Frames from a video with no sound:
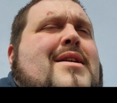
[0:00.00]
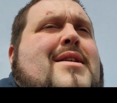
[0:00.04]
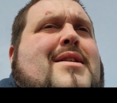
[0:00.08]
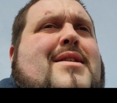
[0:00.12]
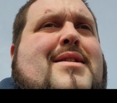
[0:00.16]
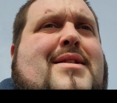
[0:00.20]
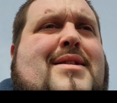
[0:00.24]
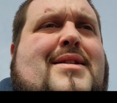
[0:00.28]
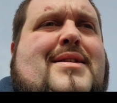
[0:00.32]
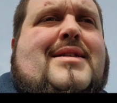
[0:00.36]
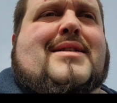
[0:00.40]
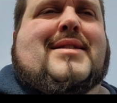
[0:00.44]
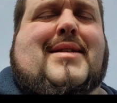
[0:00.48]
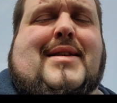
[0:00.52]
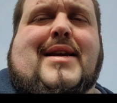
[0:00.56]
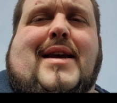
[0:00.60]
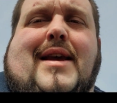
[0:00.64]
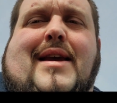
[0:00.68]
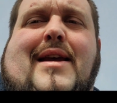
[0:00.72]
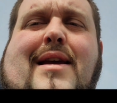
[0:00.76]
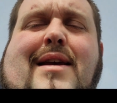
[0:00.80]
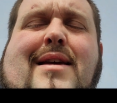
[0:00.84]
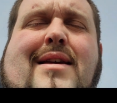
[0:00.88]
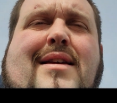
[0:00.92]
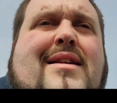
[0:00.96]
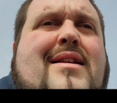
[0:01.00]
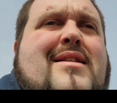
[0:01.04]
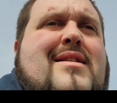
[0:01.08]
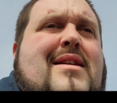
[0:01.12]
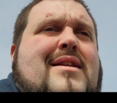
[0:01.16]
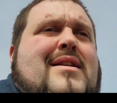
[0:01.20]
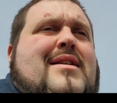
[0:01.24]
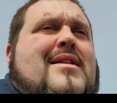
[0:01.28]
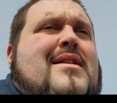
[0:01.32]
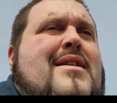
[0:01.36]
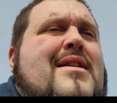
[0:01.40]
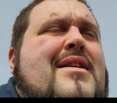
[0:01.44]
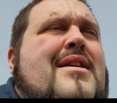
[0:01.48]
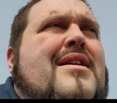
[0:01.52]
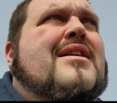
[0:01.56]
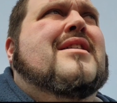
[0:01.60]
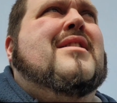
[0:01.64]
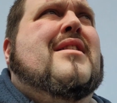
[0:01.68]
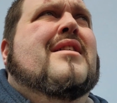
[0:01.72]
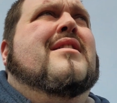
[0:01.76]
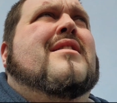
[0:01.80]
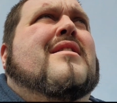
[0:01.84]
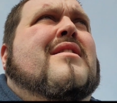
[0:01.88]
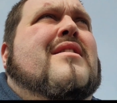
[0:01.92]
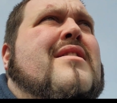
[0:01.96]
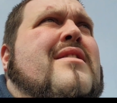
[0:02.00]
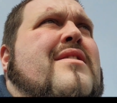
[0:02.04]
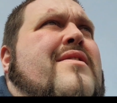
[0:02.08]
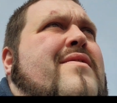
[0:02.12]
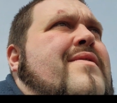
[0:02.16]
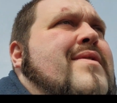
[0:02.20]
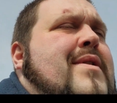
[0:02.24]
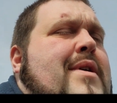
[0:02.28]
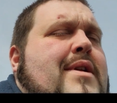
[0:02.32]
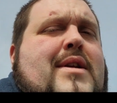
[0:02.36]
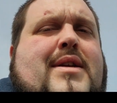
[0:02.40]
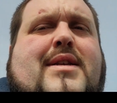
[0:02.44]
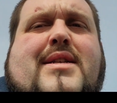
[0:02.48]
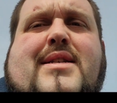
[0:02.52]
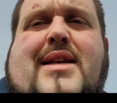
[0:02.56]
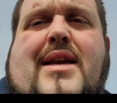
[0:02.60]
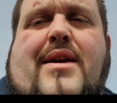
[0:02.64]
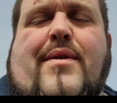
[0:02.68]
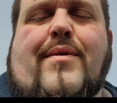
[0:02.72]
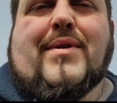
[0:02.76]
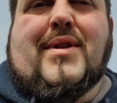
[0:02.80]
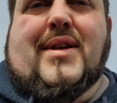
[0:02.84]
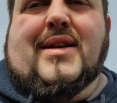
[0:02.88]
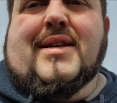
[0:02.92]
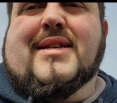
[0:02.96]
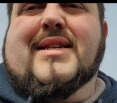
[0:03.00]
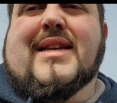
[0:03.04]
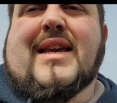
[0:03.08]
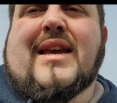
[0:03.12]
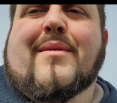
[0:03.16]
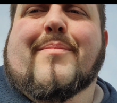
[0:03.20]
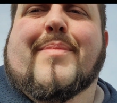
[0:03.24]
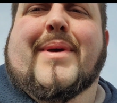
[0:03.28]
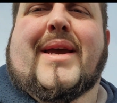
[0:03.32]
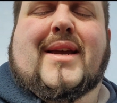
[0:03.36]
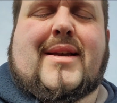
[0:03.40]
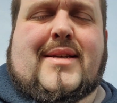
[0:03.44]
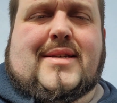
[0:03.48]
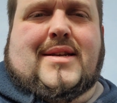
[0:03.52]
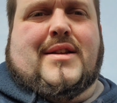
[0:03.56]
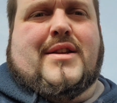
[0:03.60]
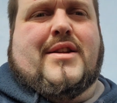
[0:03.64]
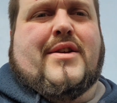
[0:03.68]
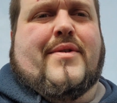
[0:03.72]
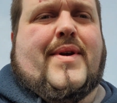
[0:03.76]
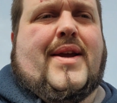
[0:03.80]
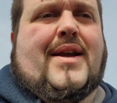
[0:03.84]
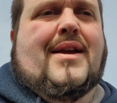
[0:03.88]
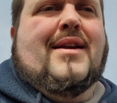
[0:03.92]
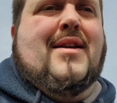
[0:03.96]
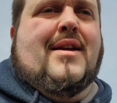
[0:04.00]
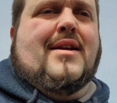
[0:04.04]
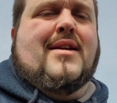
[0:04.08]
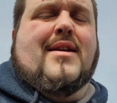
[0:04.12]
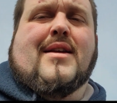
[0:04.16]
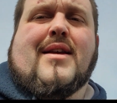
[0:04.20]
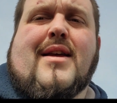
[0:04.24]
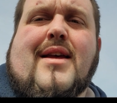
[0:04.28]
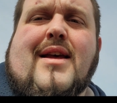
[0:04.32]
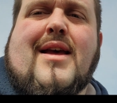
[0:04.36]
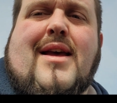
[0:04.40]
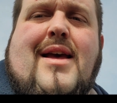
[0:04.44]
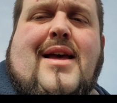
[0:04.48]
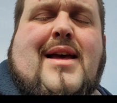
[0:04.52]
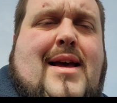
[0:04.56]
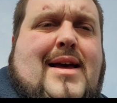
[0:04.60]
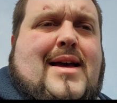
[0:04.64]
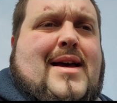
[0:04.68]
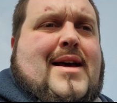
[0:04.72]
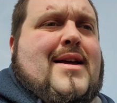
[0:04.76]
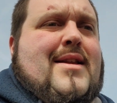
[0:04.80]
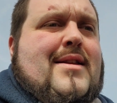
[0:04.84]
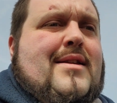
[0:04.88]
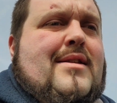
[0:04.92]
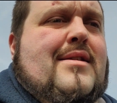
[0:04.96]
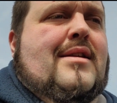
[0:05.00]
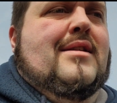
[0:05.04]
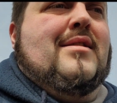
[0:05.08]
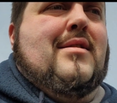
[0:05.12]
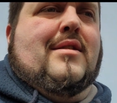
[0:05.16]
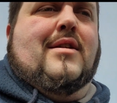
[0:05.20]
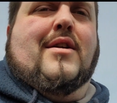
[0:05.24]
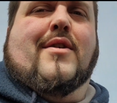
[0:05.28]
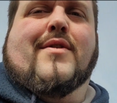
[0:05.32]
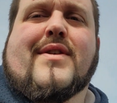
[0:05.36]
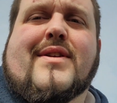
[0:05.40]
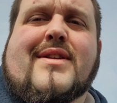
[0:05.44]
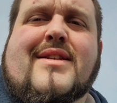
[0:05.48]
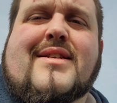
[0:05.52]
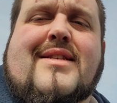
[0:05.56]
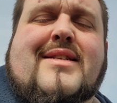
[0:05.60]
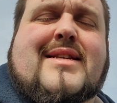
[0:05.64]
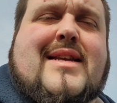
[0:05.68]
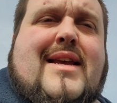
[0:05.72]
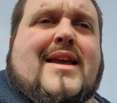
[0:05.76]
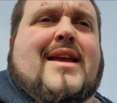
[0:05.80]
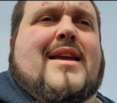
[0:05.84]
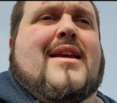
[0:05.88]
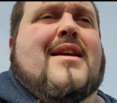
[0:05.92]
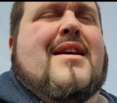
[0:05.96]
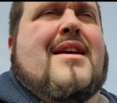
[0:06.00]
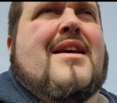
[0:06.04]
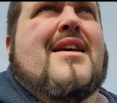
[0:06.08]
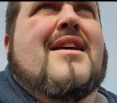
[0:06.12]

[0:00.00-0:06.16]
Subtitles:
and see. We're going to see what the sea beets are doing, and go and see